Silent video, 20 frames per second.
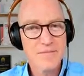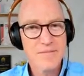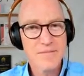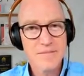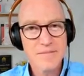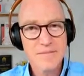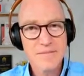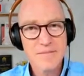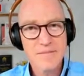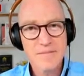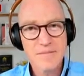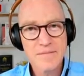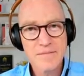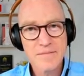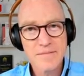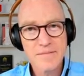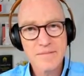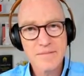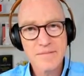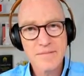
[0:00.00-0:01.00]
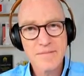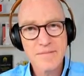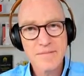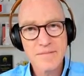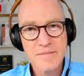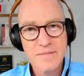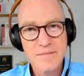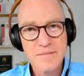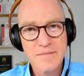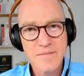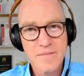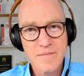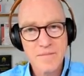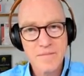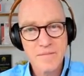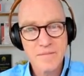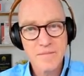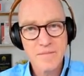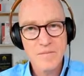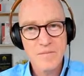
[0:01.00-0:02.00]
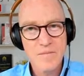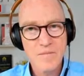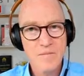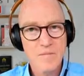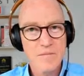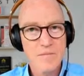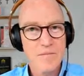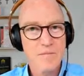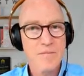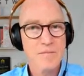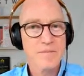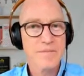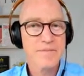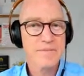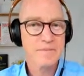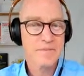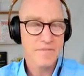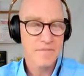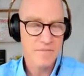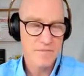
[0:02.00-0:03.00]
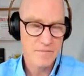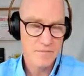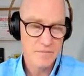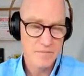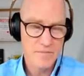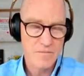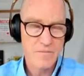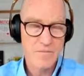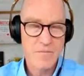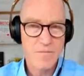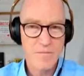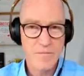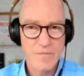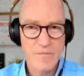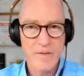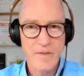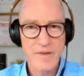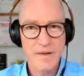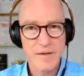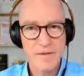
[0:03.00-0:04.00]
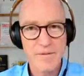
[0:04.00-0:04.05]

[no speech]